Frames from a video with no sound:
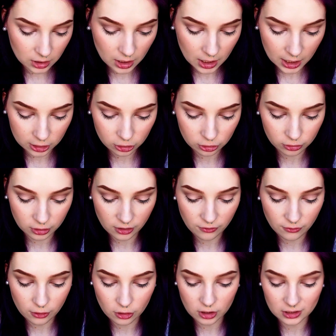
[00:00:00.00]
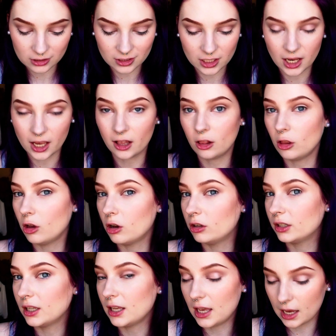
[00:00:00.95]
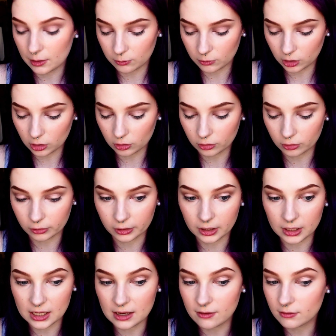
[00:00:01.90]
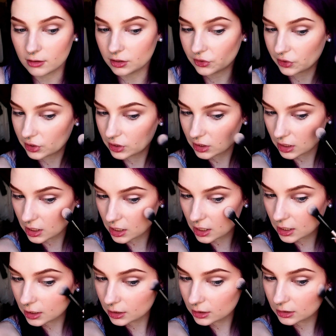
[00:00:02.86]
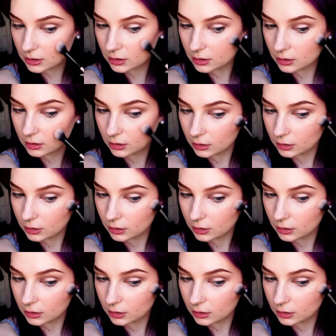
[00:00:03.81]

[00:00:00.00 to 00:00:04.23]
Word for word: Not sure if you can tell on camera or even see it,